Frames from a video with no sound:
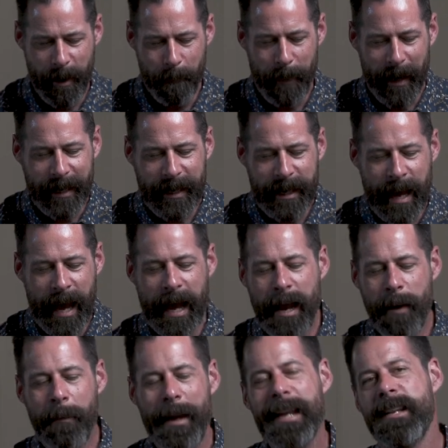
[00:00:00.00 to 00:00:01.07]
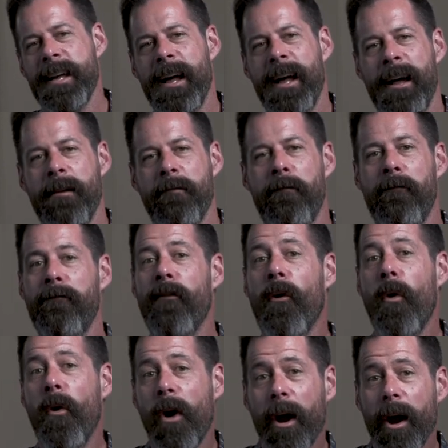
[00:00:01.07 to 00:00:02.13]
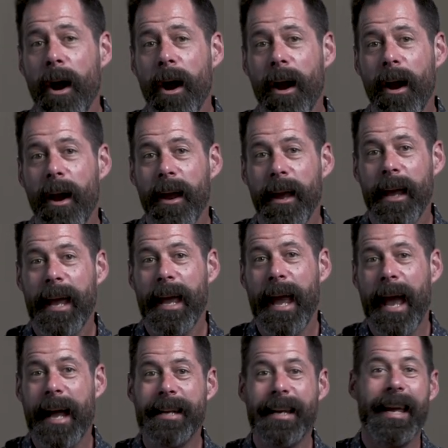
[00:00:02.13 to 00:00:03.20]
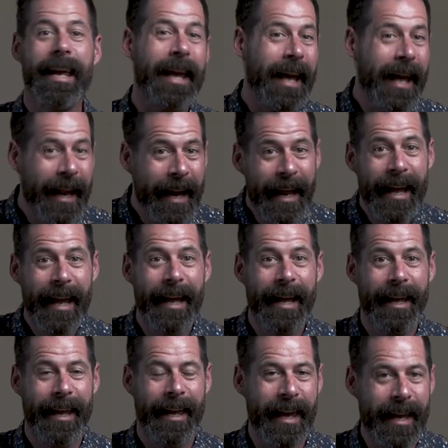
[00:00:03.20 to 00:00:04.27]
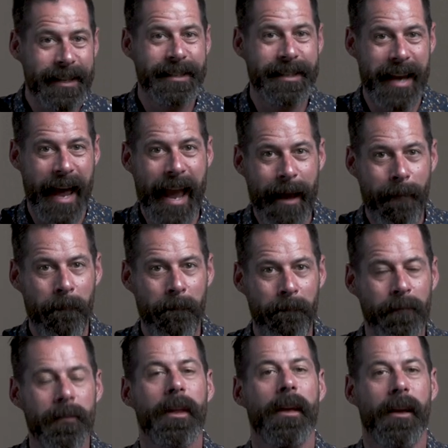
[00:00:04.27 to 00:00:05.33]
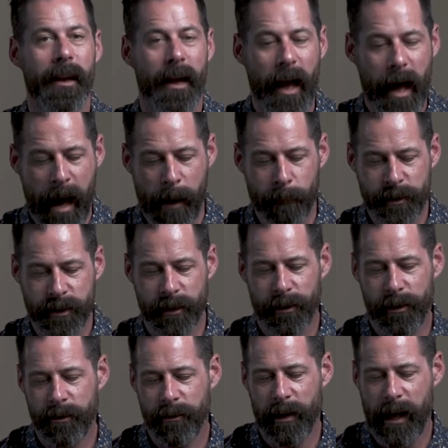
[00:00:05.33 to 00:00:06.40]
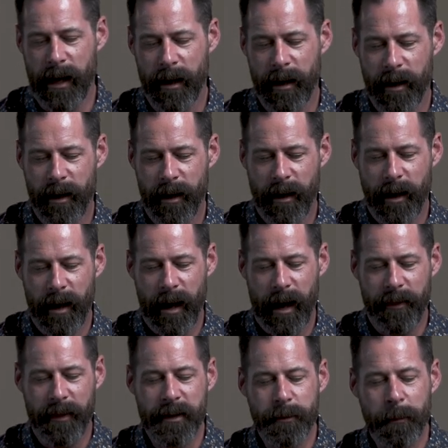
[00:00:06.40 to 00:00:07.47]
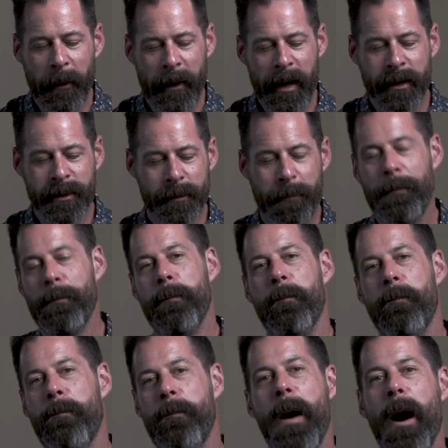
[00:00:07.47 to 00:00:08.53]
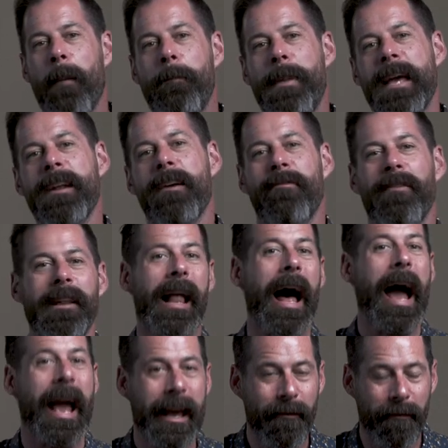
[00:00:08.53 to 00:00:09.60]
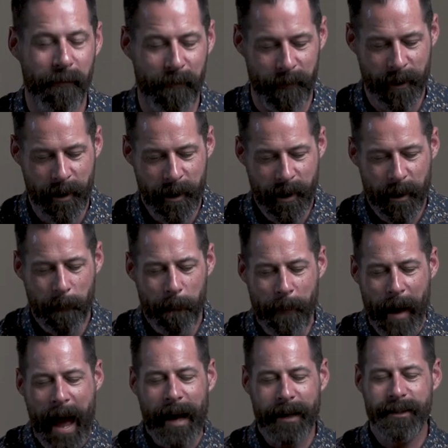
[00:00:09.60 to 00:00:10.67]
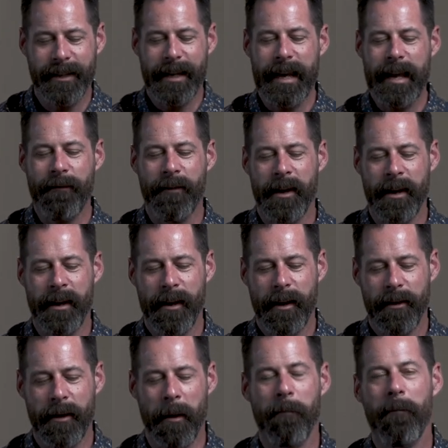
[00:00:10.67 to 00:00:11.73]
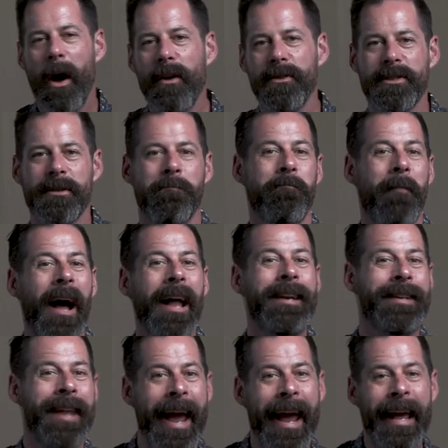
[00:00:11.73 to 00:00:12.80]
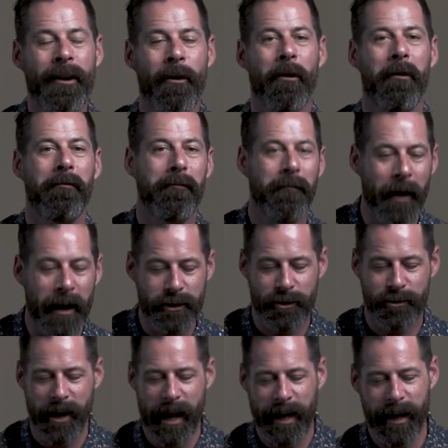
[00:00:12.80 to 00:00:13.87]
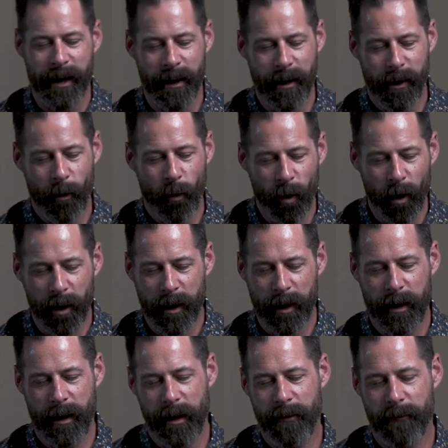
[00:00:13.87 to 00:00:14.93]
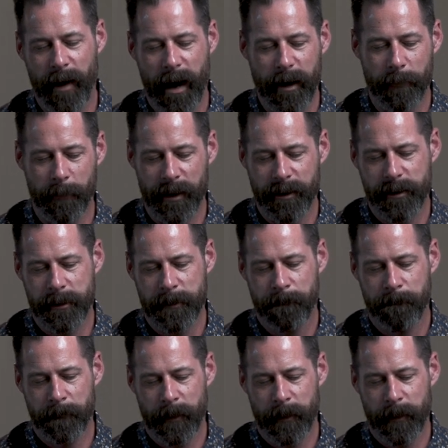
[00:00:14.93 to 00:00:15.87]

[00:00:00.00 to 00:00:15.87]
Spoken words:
But can it be done for and in His name? Absolutely. And this brings a bit of life back to even the most mundane or frustrating work environments.